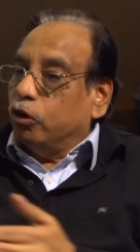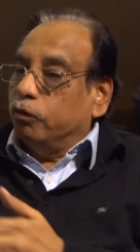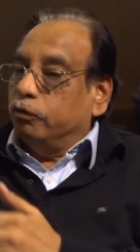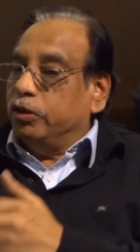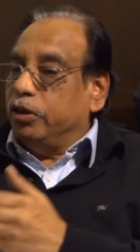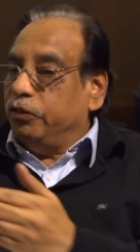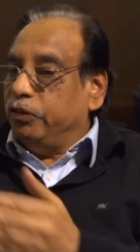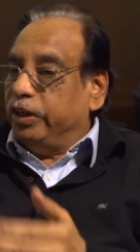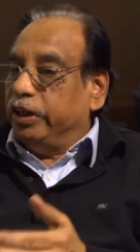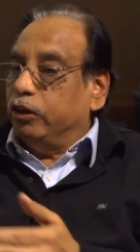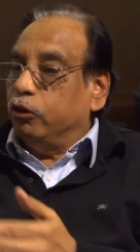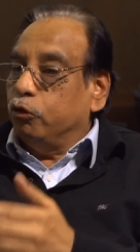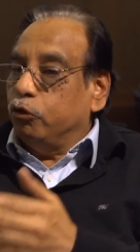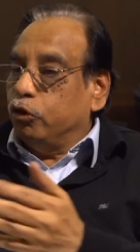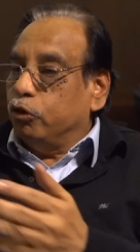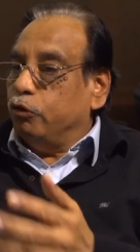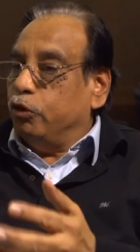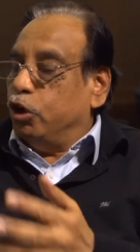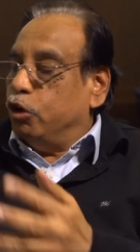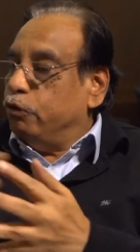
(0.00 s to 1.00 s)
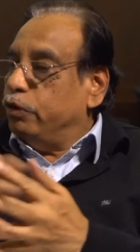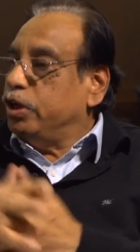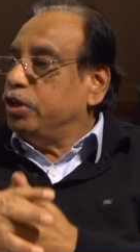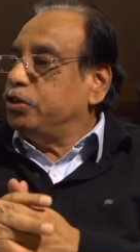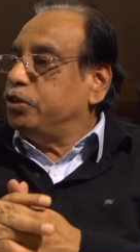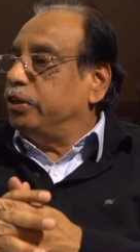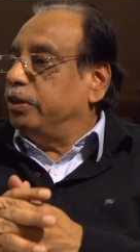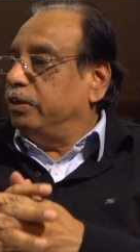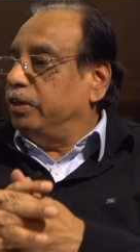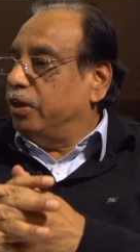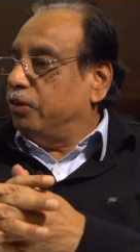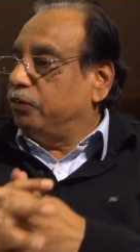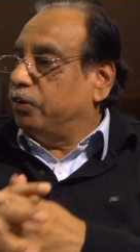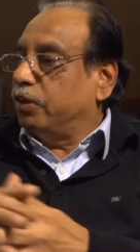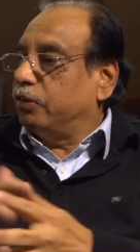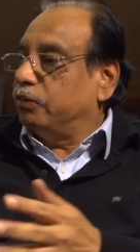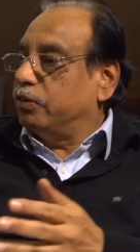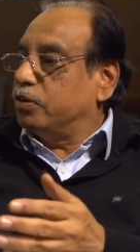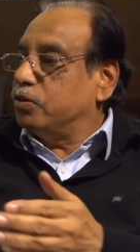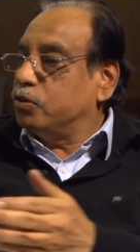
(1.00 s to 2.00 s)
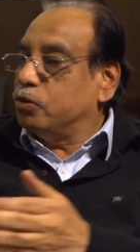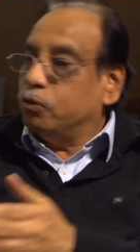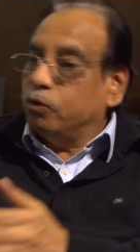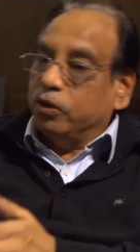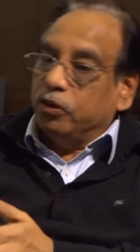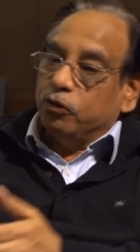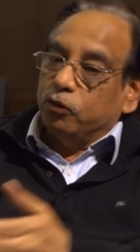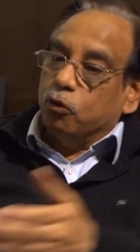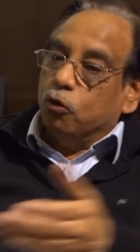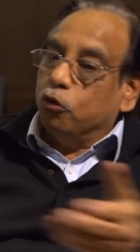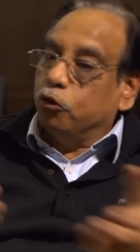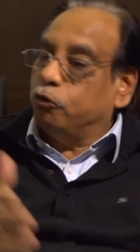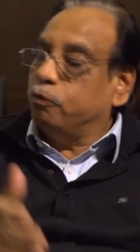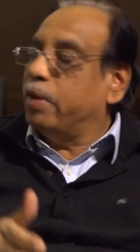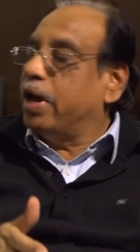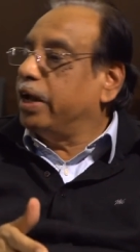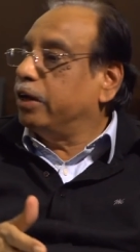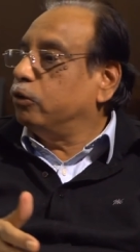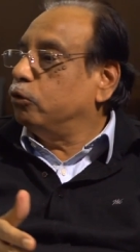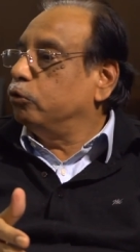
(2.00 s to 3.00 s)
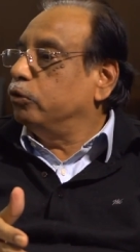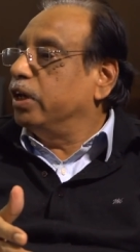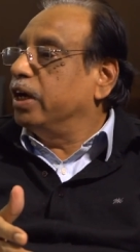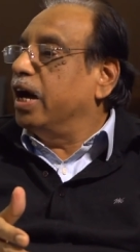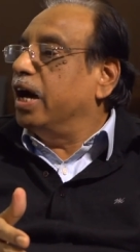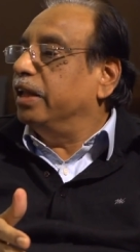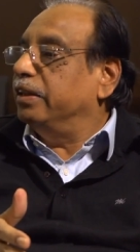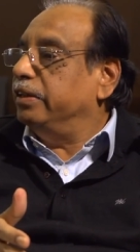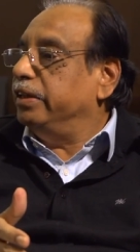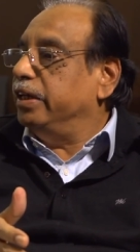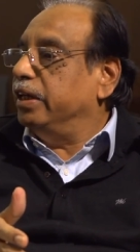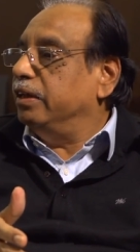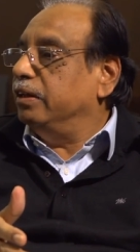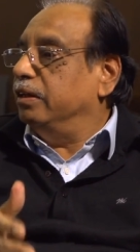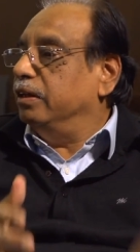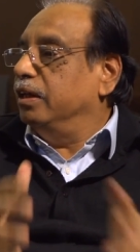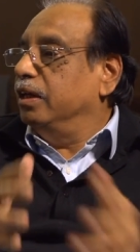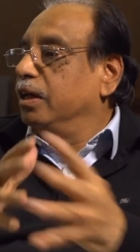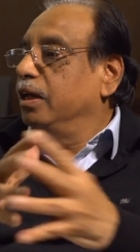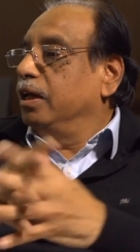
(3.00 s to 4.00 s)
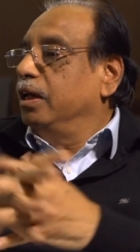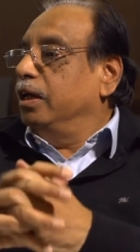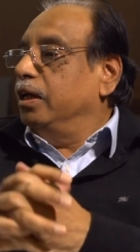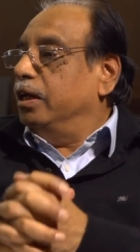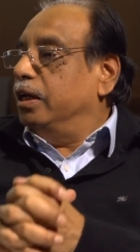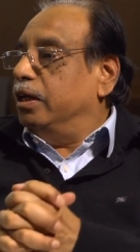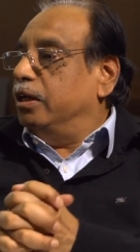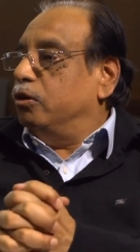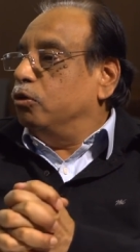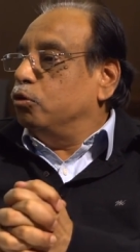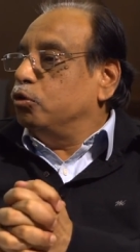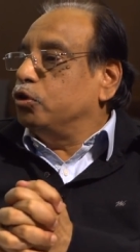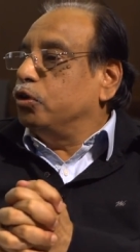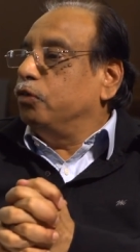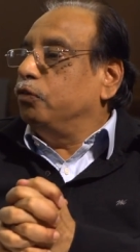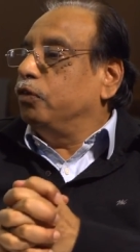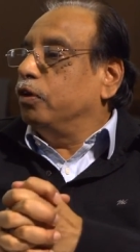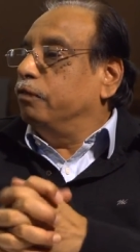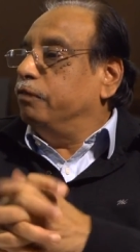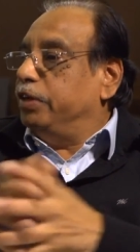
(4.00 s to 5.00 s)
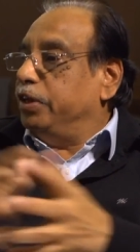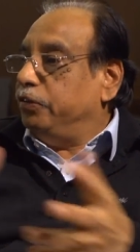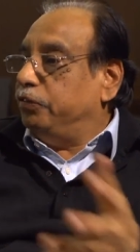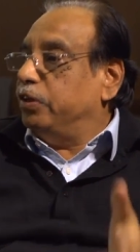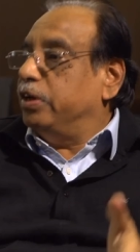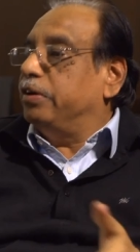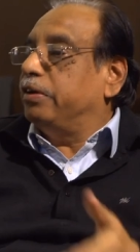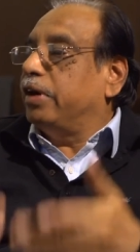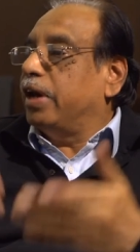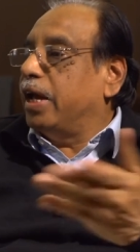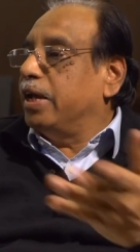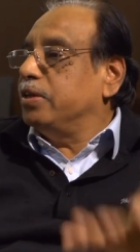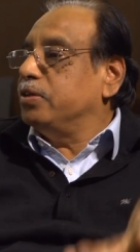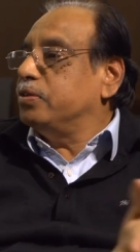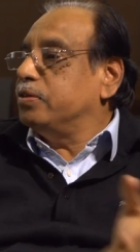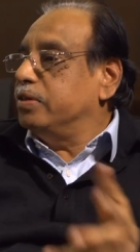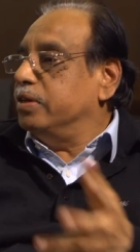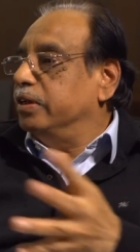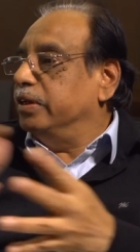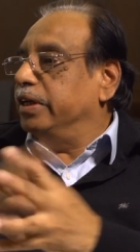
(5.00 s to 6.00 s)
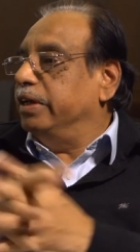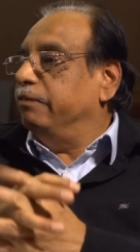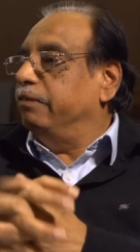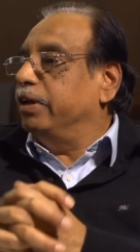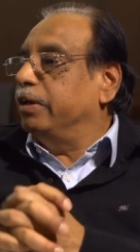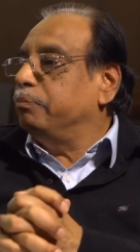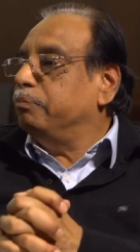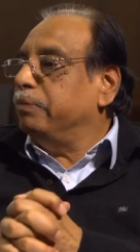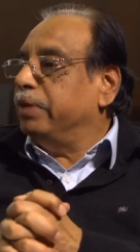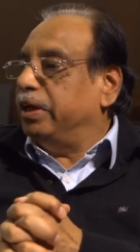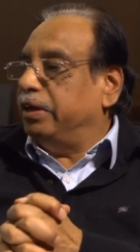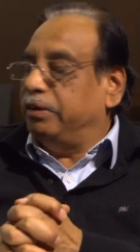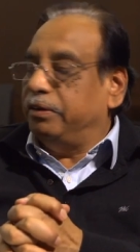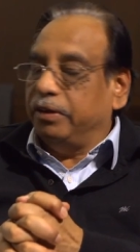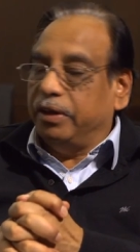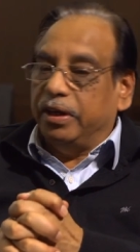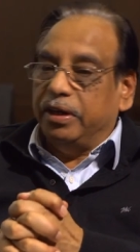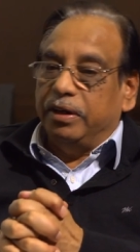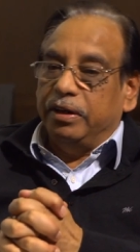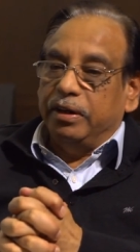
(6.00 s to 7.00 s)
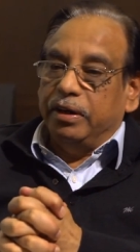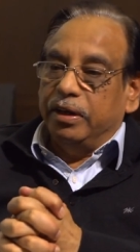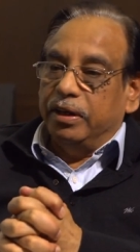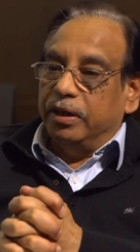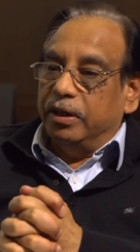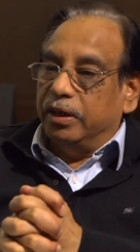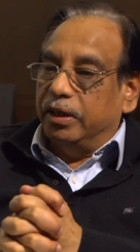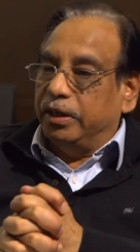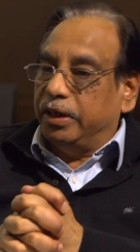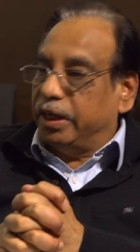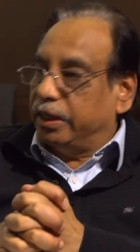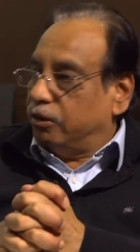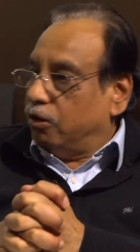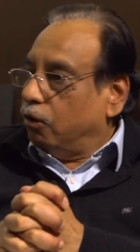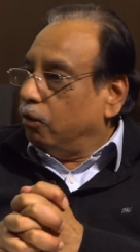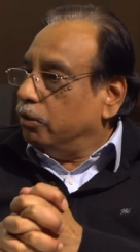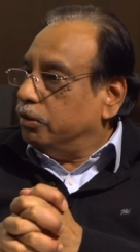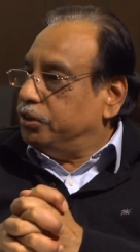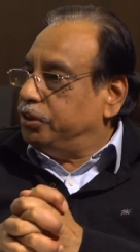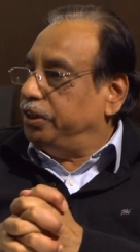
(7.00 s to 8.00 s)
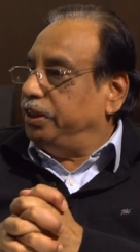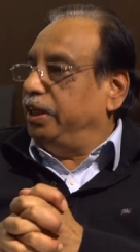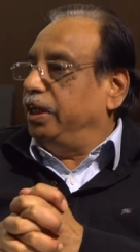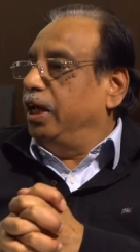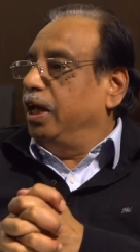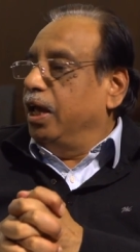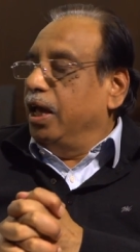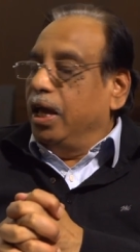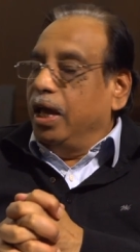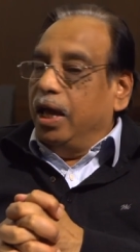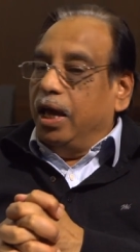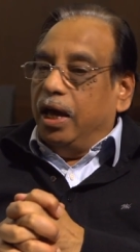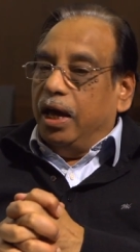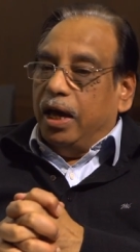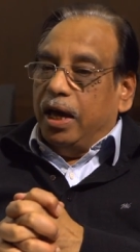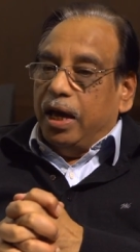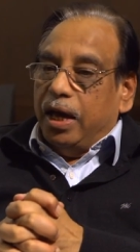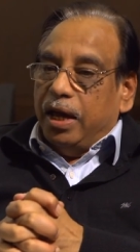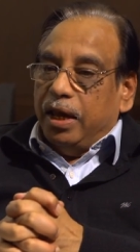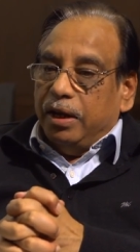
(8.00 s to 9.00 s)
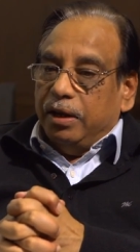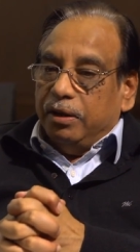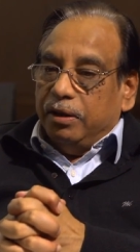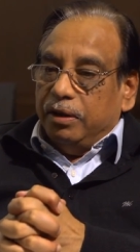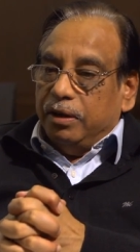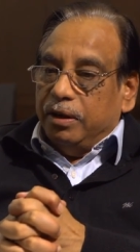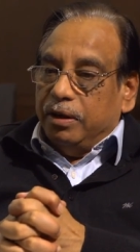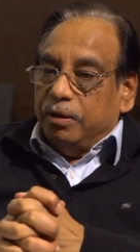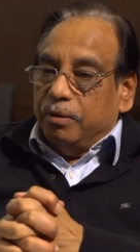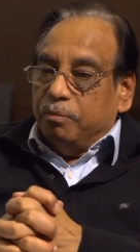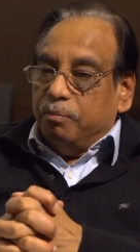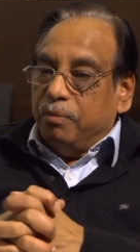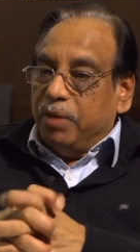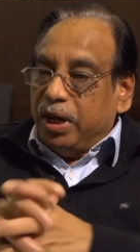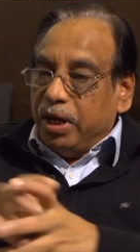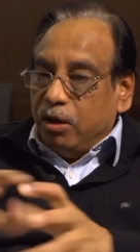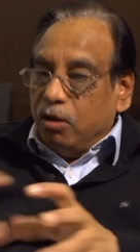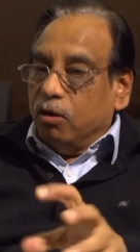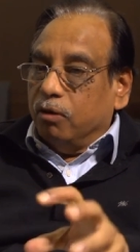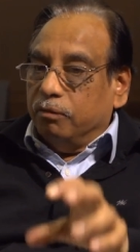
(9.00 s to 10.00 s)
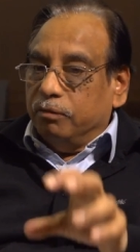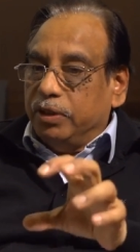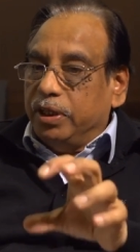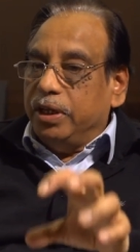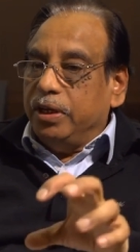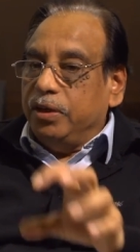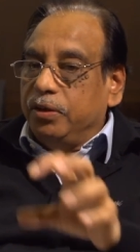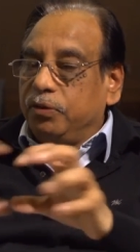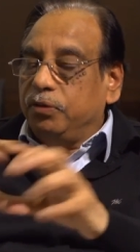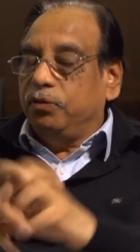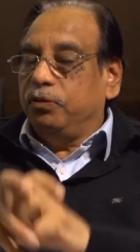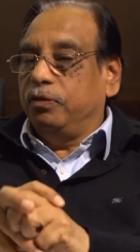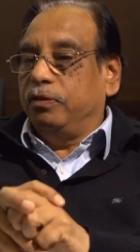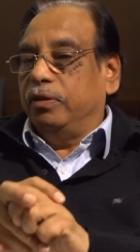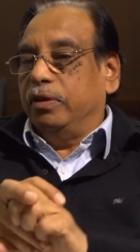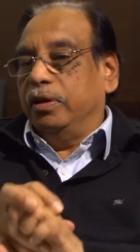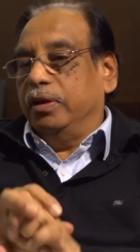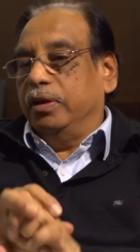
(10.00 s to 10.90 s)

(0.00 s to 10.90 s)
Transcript: of this inclusive innovation, the success stories, goes back to the Gandhian notions of decentralized development and technology. And many of these